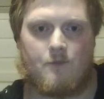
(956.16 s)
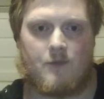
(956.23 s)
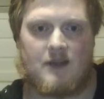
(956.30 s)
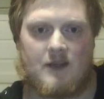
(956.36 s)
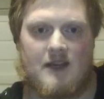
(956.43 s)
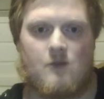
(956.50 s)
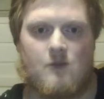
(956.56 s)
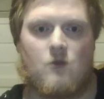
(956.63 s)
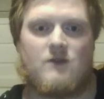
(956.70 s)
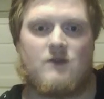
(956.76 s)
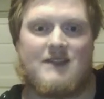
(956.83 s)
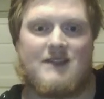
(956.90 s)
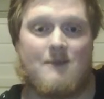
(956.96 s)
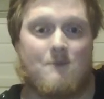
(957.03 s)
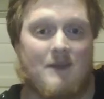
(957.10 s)
king moves
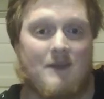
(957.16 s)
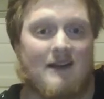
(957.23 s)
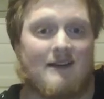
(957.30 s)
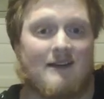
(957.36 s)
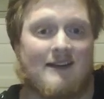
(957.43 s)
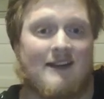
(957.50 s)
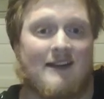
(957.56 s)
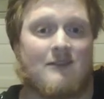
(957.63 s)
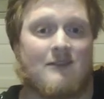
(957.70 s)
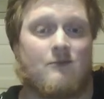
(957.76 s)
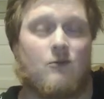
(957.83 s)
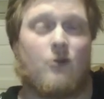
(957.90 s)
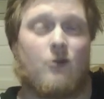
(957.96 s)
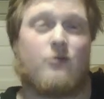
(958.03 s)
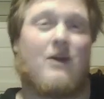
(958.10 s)
immediately,
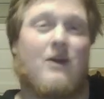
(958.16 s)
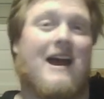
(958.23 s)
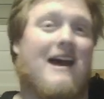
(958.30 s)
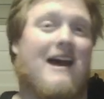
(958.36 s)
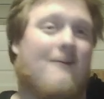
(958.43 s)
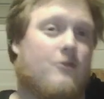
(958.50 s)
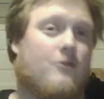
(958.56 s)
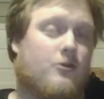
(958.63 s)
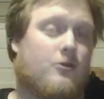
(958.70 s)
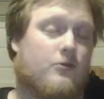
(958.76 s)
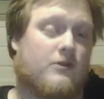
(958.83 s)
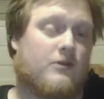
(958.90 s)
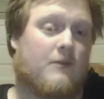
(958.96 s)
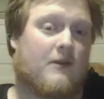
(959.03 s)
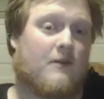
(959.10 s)
or do I have to do
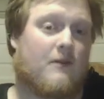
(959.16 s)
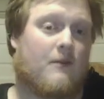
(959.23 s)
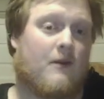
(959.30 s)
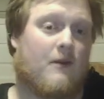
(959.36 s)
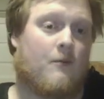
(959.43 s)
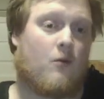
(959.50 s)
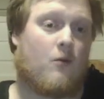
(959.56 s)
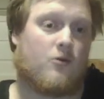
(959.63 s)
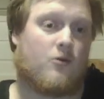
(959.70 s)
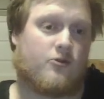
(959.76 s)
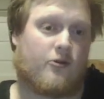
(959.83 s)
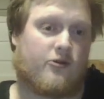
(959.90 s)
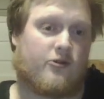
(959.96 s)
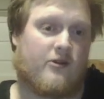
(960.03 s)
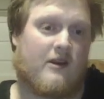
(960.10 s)
something about my pawn
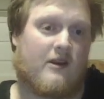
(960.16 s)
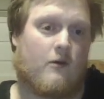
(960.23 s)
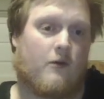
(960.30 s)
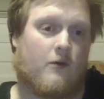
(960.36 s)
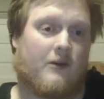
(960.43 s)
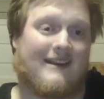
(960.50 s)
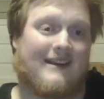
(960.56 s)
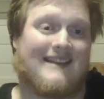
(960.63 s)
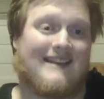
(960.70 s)
structure here on the king